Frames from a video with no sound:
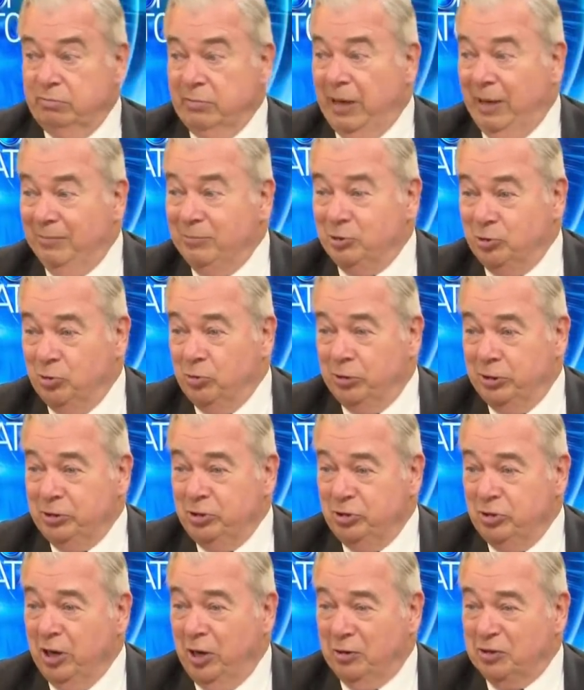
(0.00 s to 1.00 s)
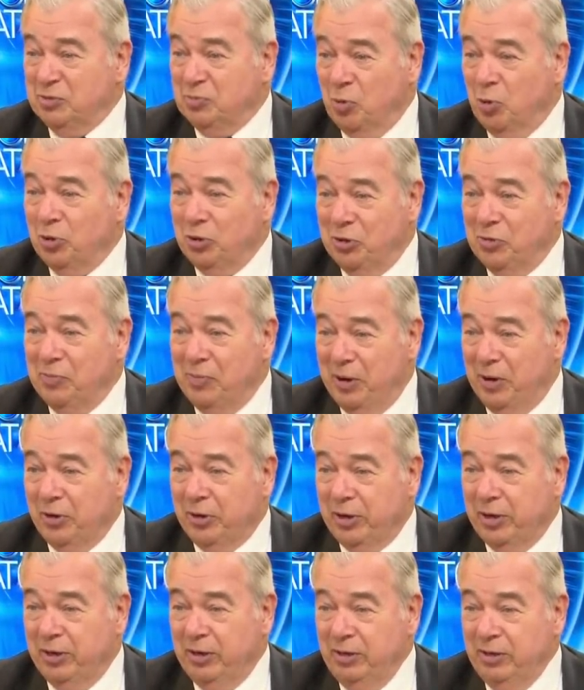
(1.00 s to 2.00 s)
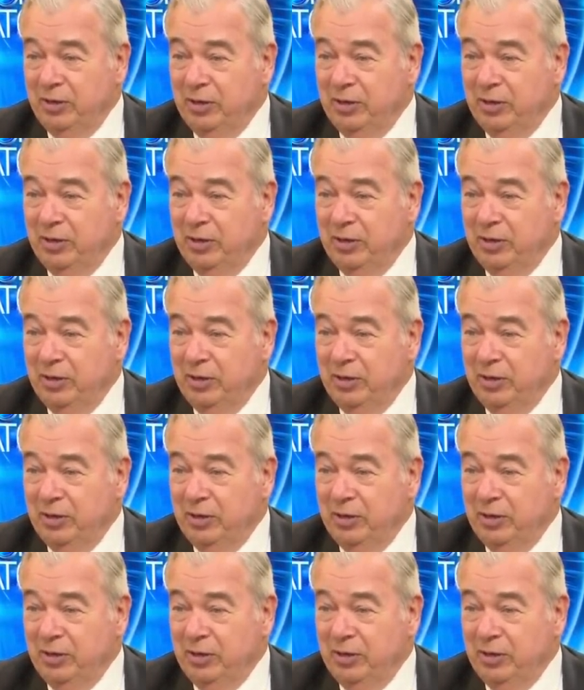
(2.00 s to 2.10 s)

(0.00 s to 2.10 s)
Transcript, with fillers: I'm Jewish. I was born in America,